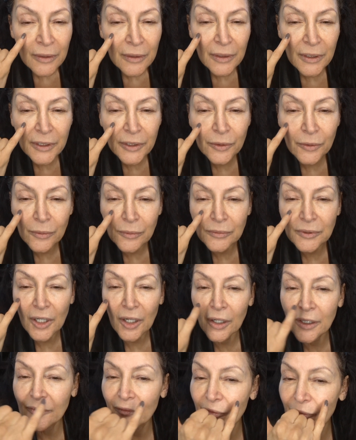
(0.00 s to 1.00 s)
a little
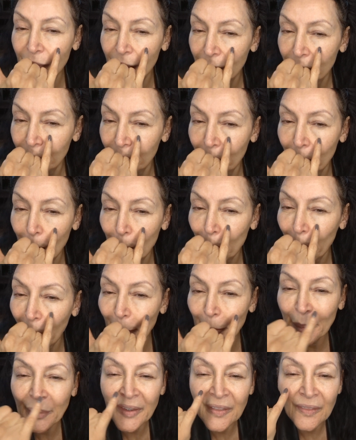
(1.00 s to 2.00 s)
kind of
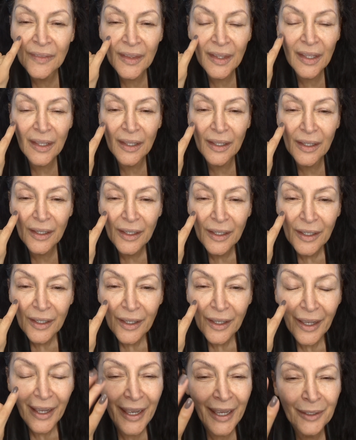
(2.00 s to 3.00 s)
bump in there,
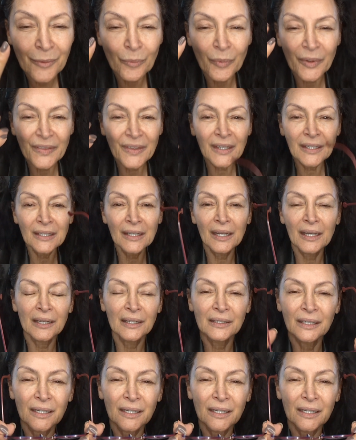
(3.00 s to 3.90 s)
and within